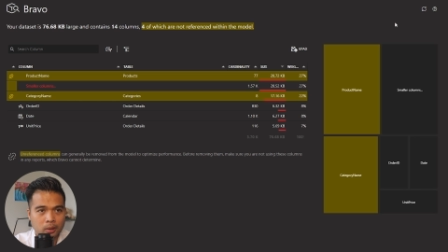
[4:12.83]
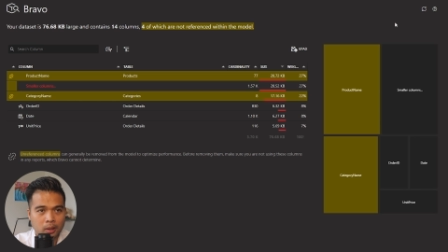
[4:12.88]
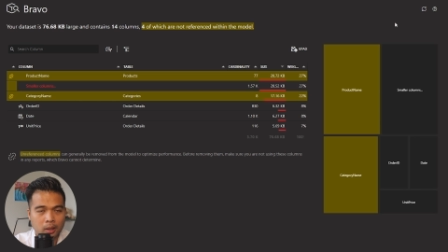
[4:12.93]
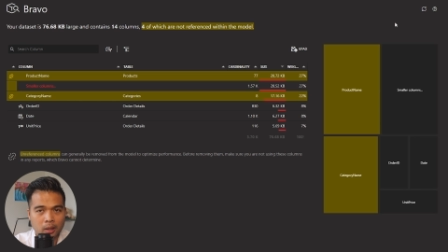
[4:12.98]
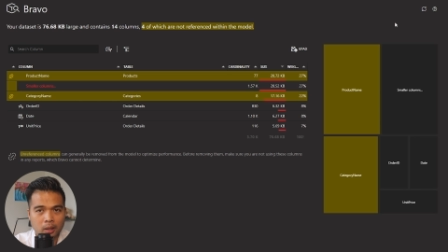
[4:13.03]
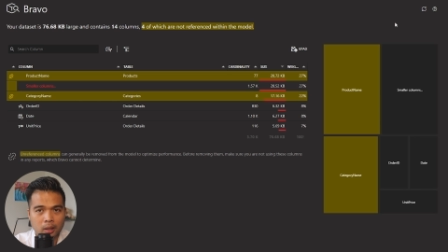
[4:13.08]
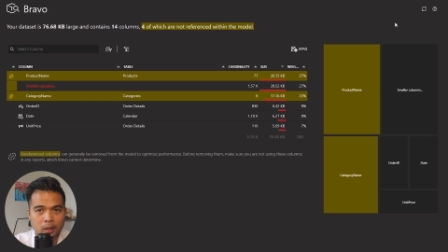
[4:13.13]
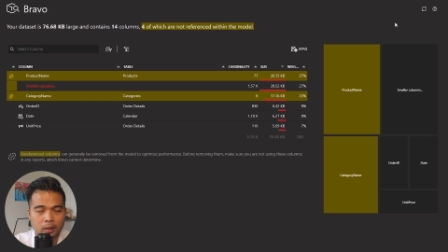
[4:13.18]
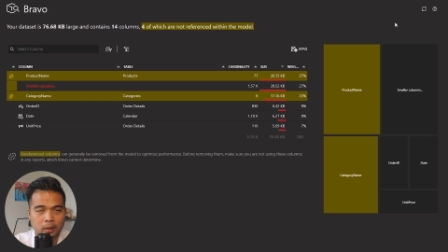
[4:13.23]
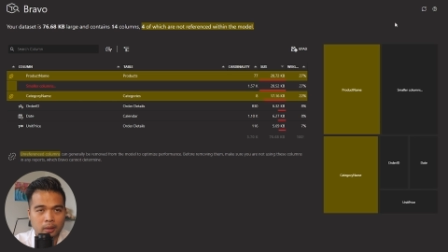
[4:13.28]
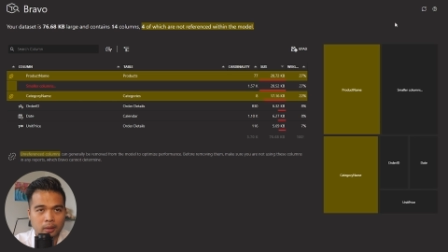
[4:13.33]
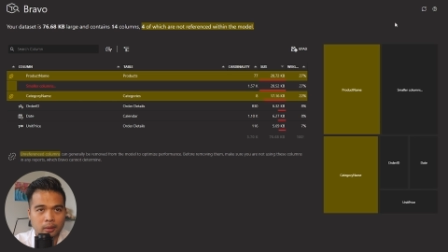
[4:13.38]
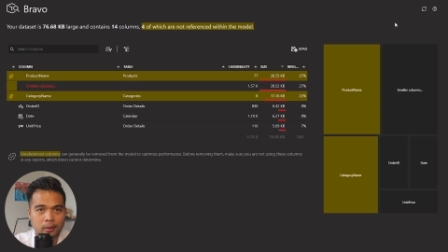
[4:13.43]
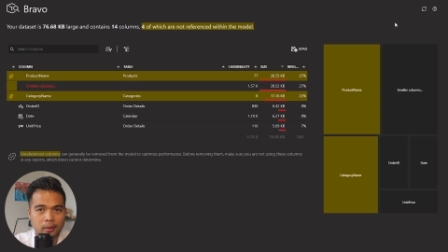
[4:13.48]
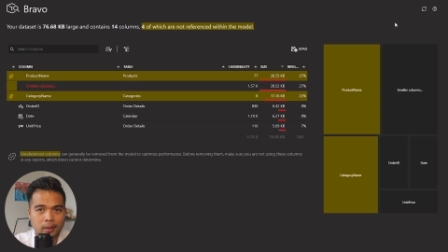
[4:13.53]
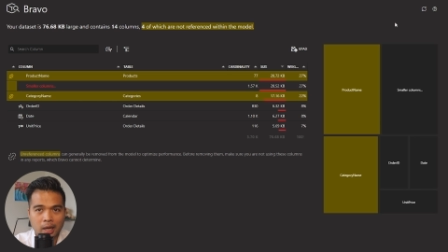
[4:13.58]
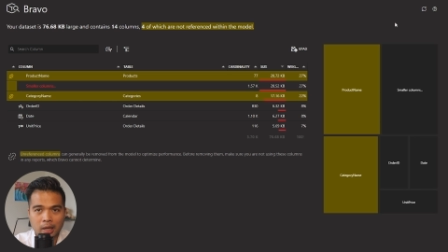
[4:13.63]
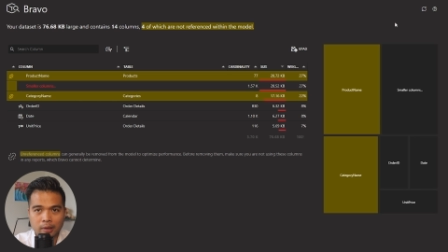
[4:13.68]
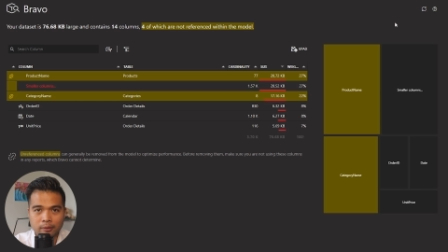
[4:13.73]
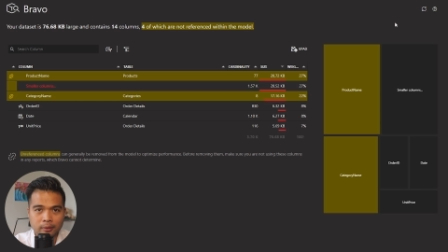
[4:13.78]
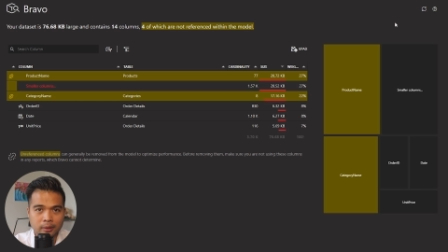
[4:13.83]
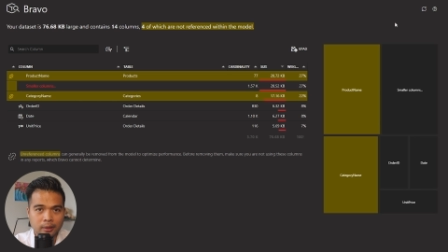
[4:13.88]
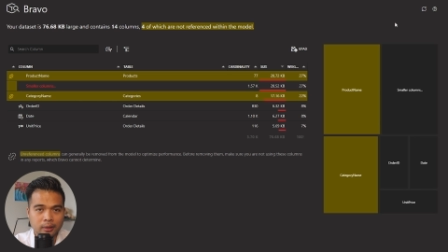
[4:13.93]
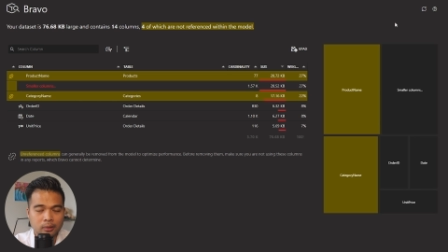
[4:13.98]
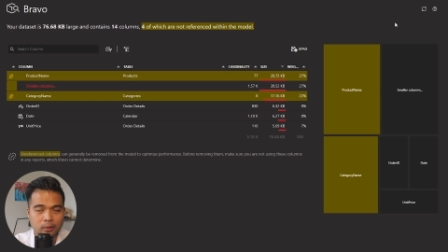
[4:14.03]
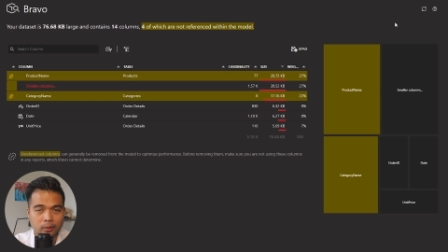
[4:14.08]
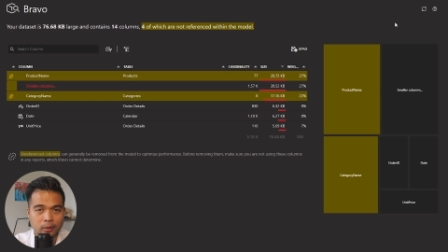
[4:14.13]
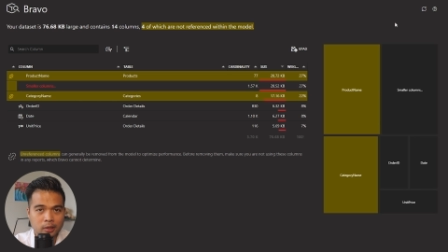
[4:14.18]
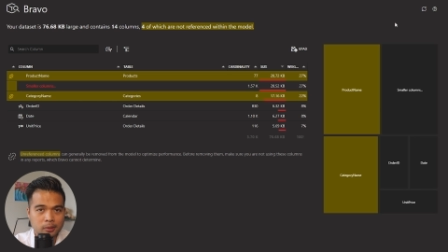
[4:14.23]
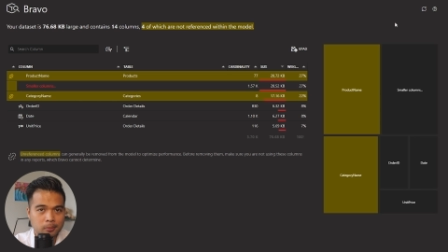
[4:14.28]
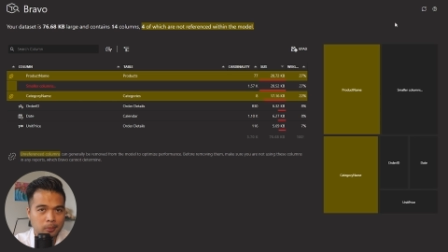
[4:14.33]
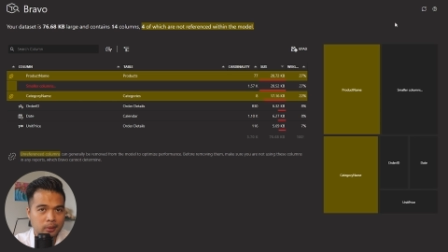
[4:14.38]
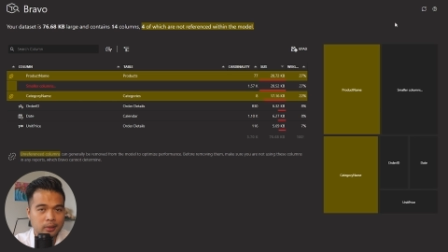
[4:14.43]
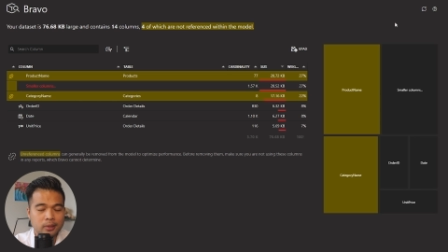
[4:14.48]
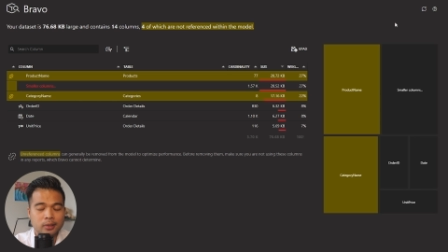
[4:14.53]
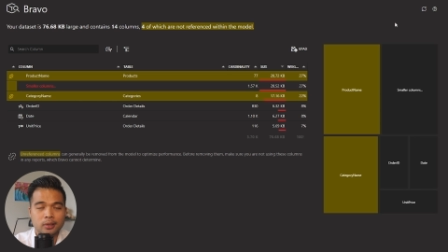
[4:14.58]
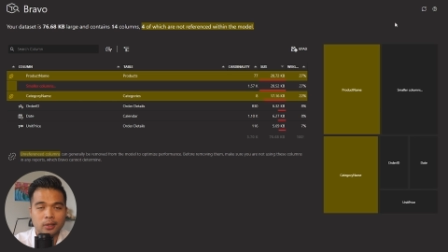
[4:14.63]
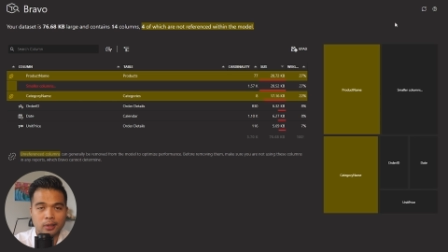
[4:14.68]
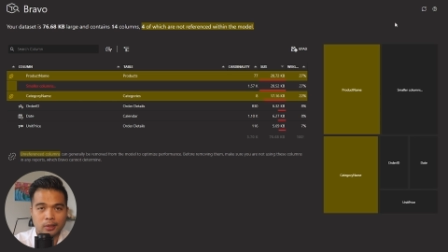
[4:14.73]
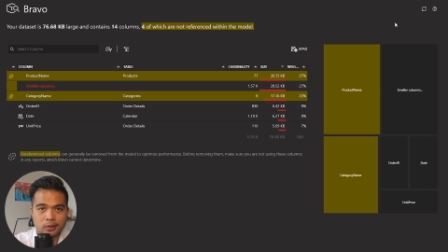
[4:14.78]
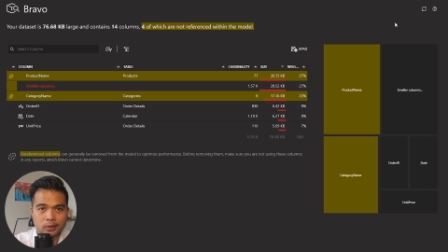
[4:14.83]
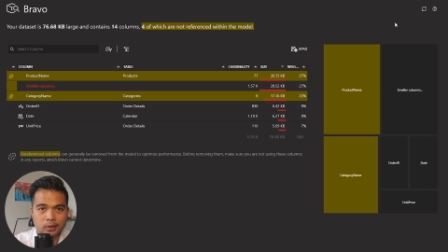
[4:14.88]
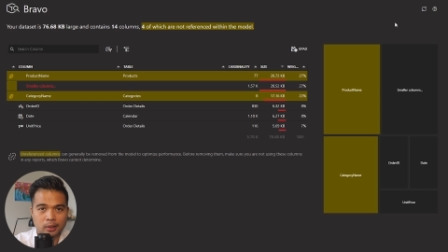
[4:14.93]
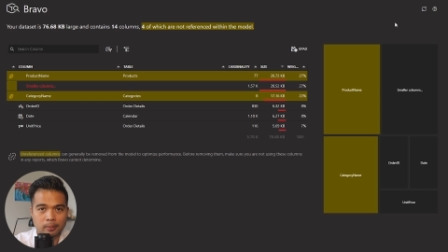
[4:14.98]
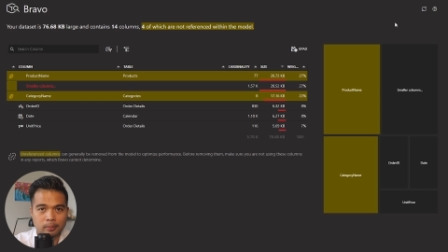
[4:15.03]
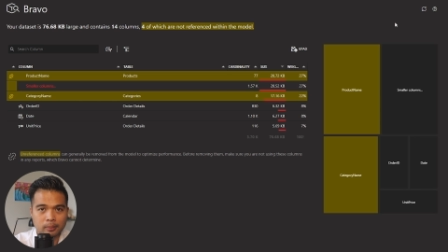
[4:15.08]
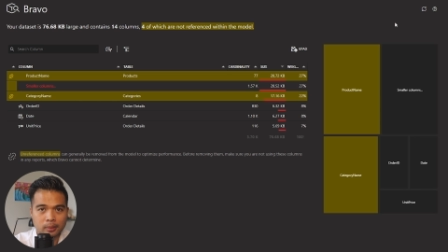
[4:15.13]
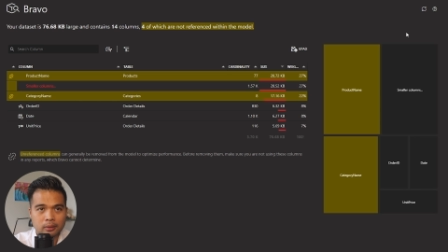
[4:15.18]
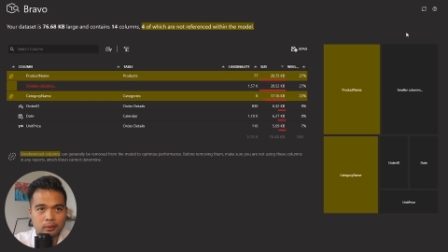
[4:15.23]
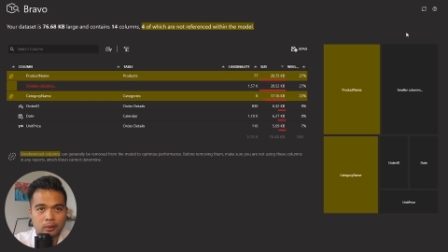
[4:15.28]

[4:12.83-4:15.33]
are having or experiencing some,